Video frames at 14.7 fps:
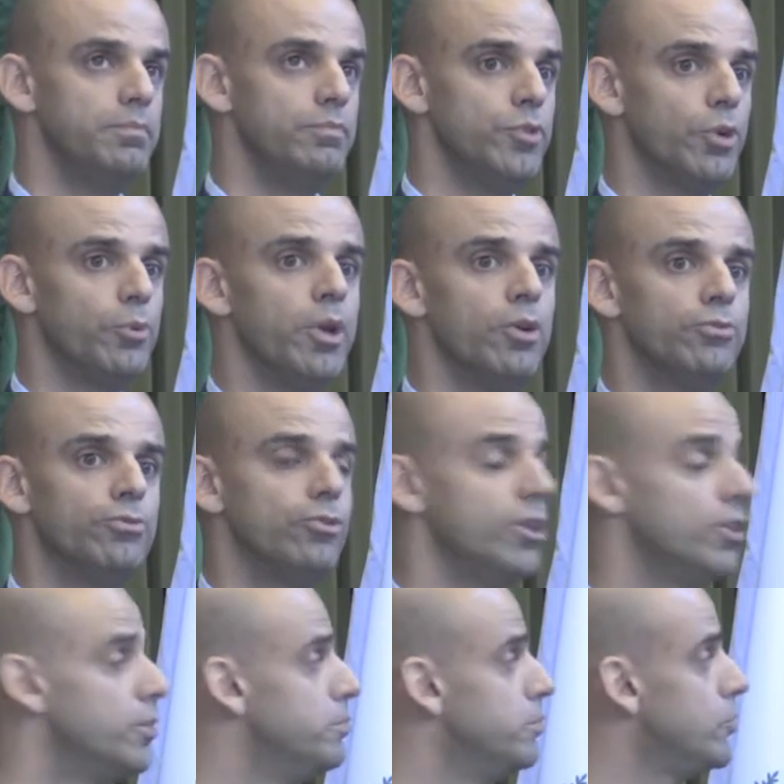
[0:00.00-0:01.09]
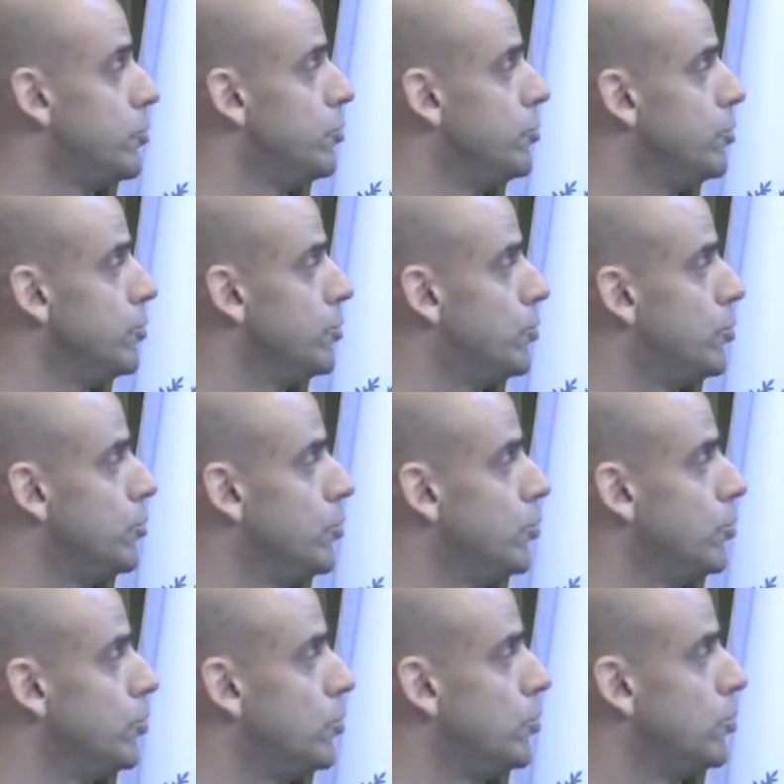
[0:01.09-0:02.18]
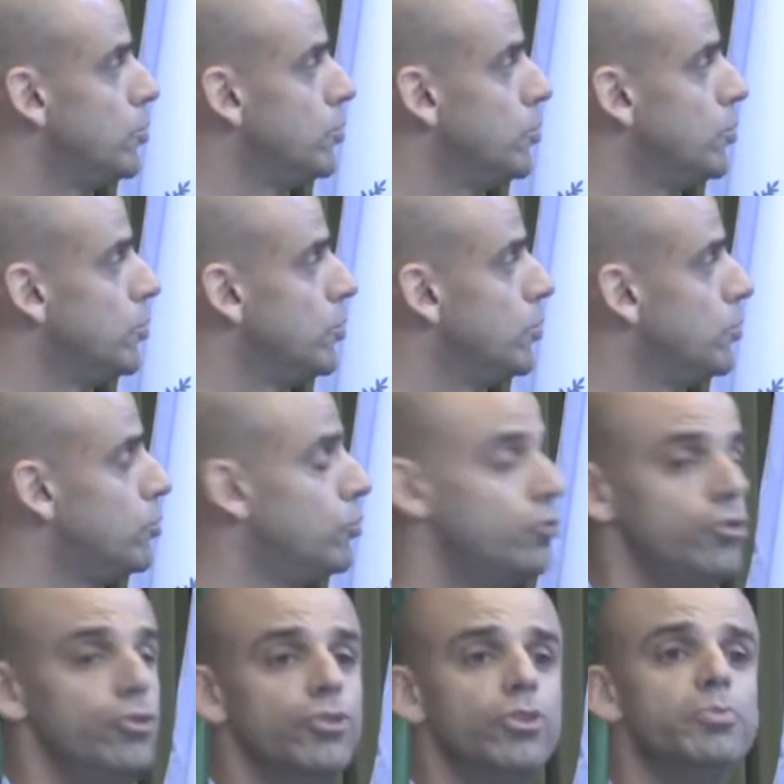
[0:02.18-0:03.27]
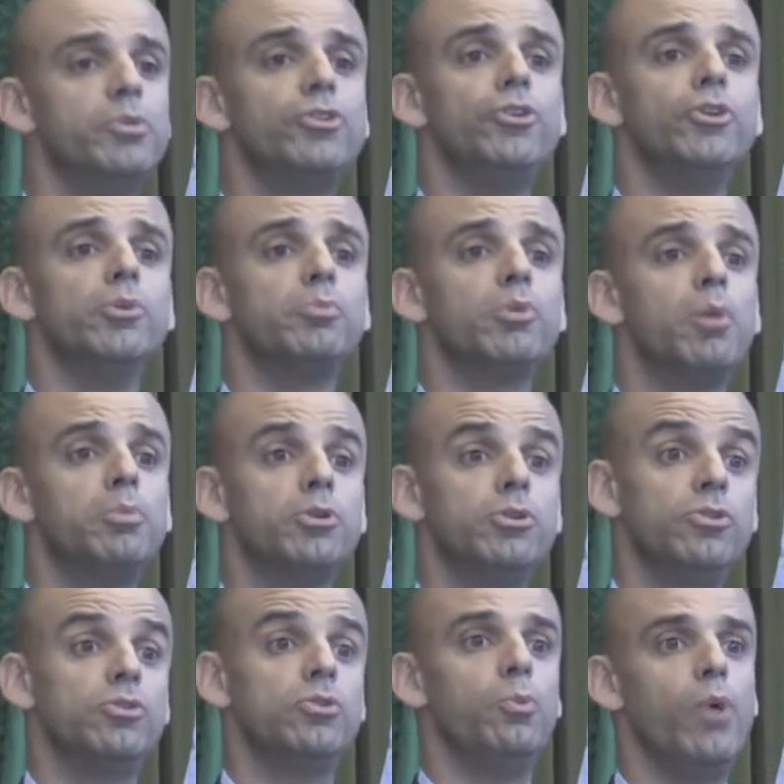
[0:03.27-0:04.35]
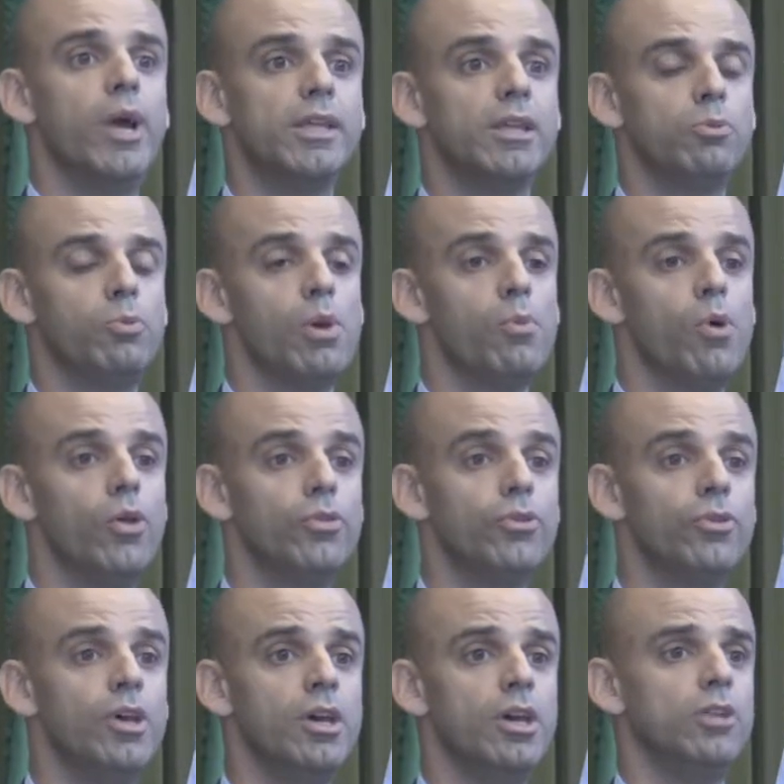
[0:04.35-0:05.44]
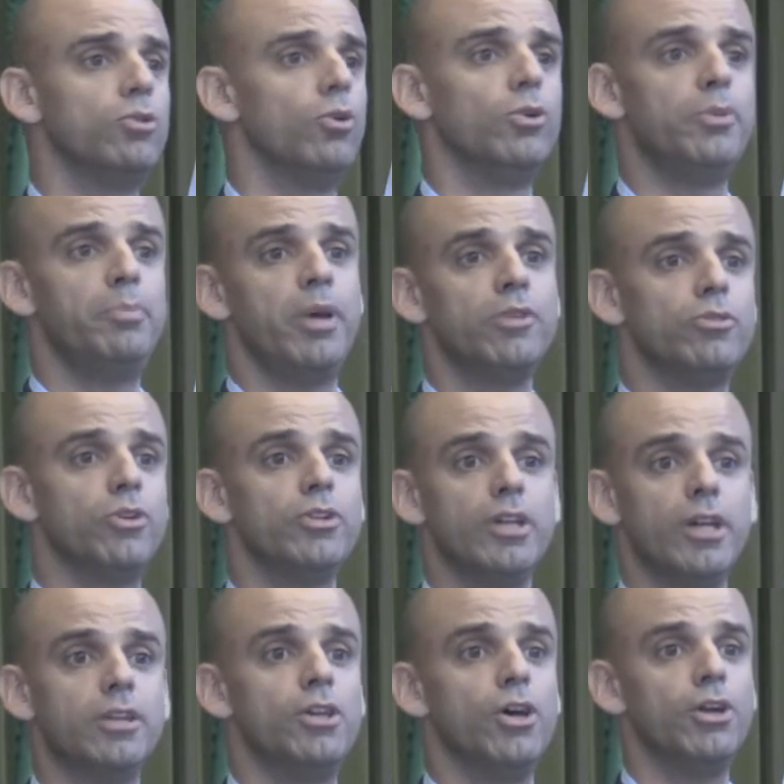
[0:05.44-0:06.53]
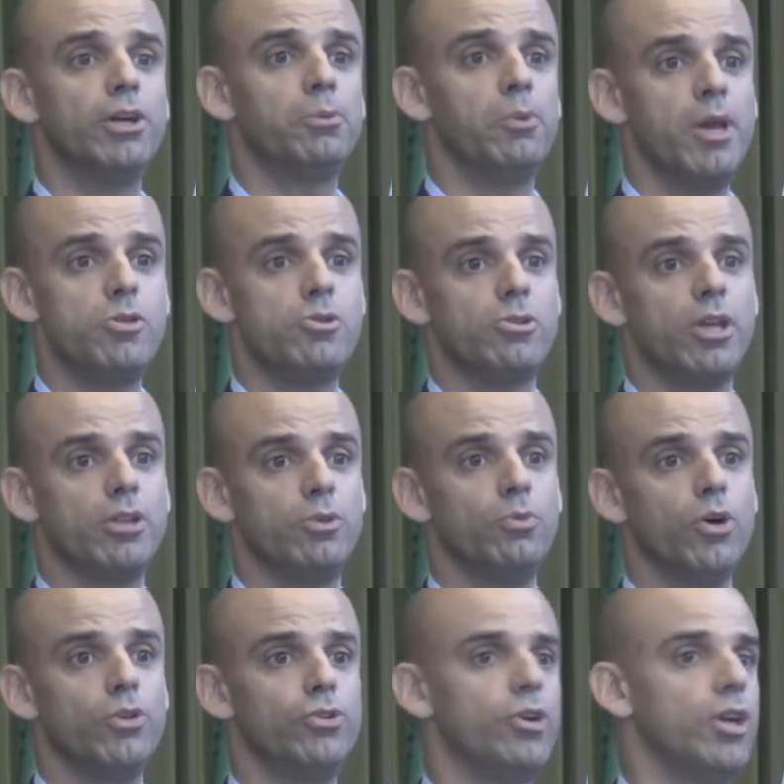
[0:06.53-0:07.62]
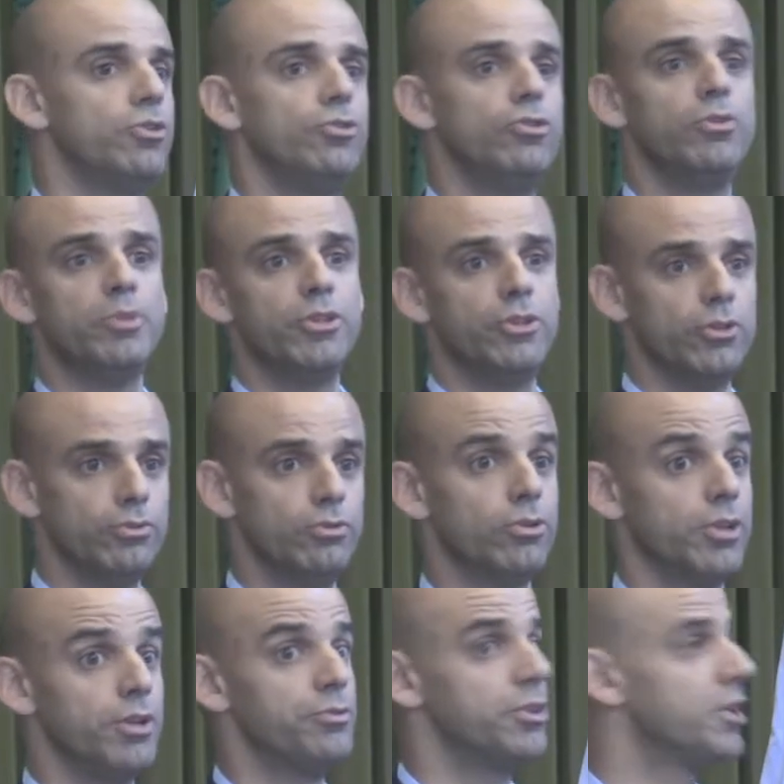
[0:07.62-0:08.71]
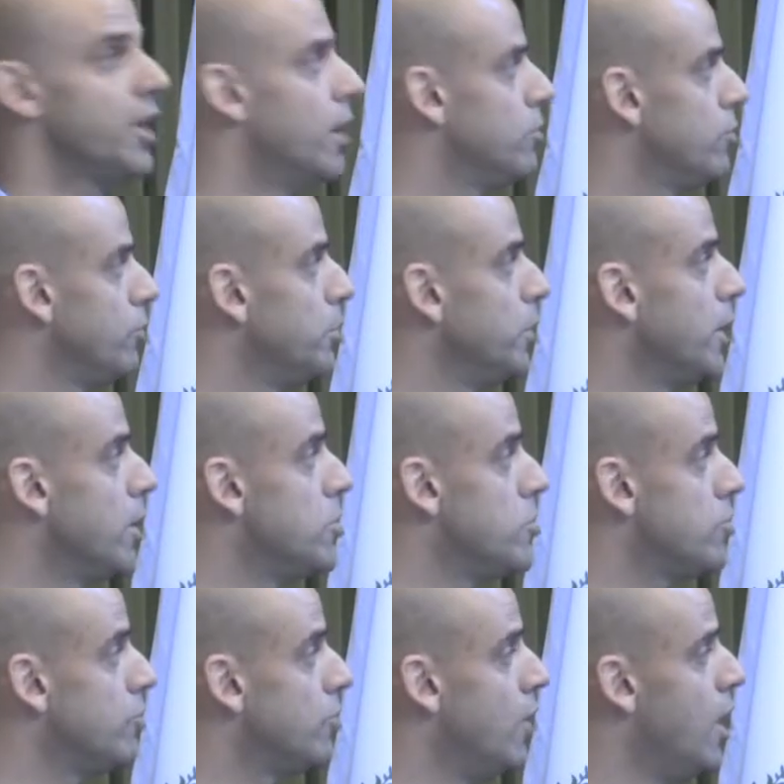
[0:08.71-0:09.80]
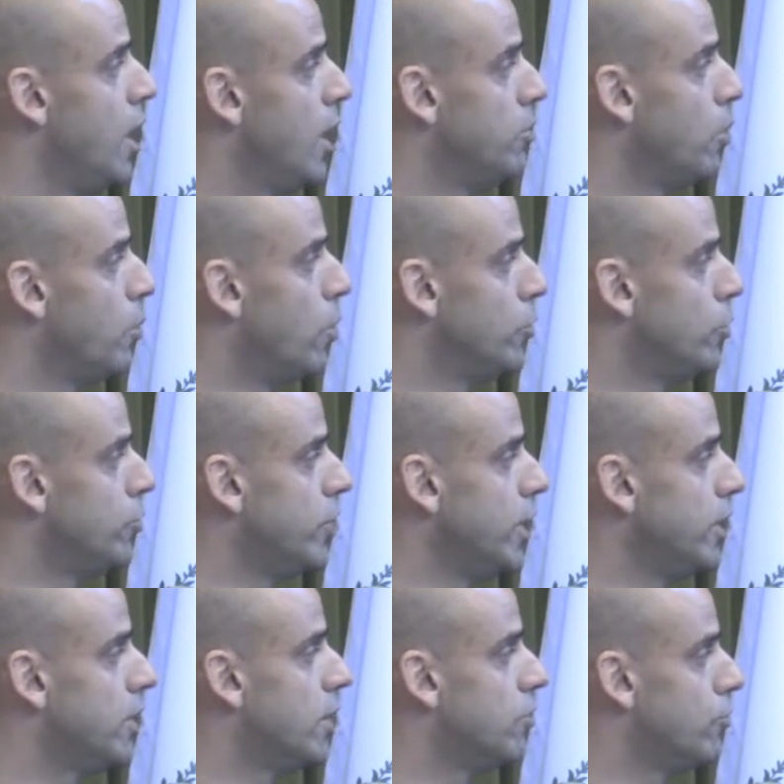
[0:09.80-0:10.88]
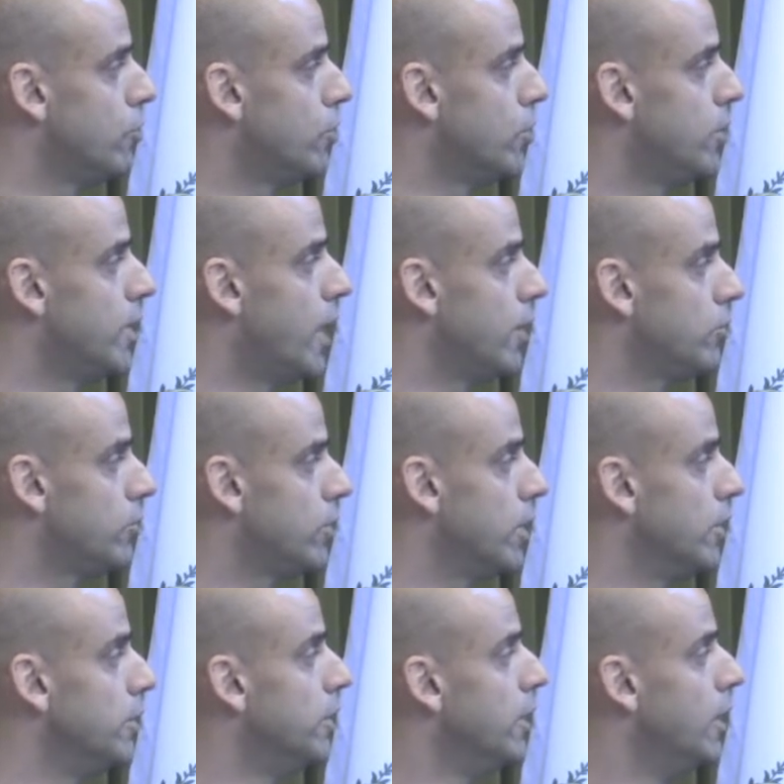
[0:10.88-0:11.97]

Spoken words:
degree of freedom to tune the material properties the way that we want. It all depends on the cationic ratio that you want. You can tune the material for different kinds of applications, and we want to take that for nanoscale.